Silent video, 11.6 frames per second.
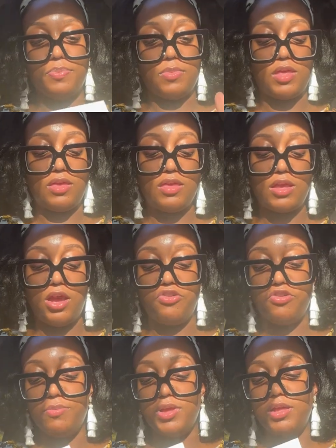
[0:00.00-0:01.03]
this is
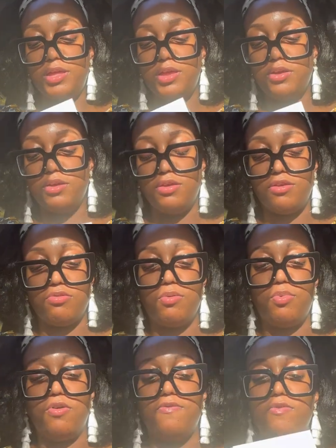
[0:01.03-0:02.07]
100 milliliters
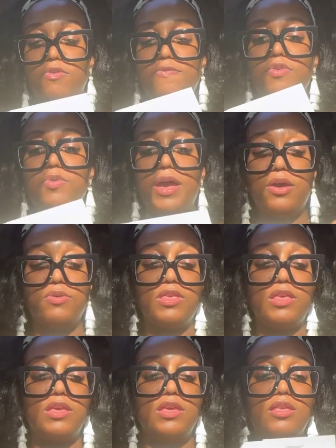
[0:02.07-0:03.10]
3.4 fluid
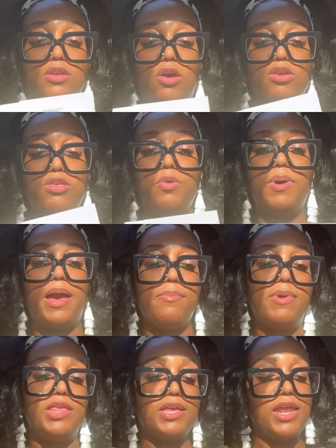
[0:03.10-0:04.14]
ounces also by
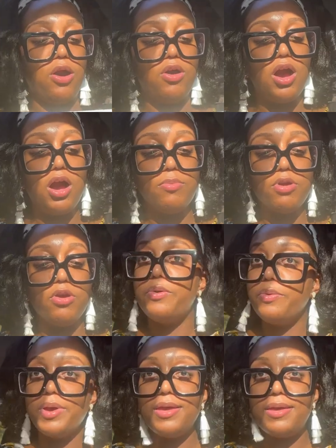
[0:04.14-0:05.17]
maison alhambra
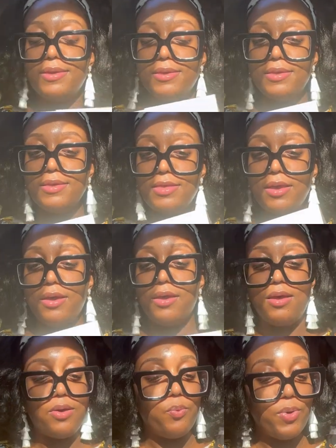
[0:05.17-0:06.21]
who is
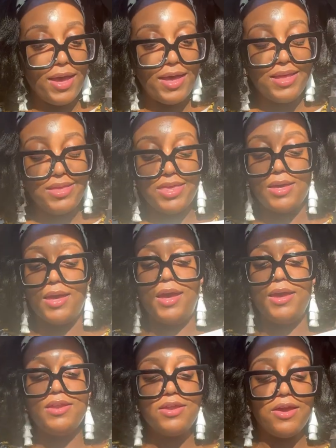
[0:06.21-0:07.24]
what
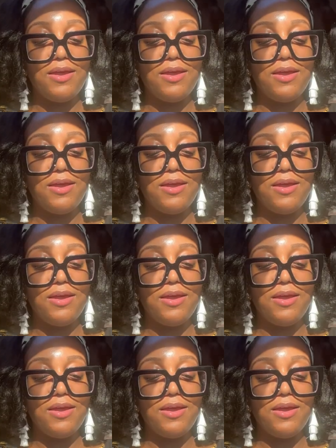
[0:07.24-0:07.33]
under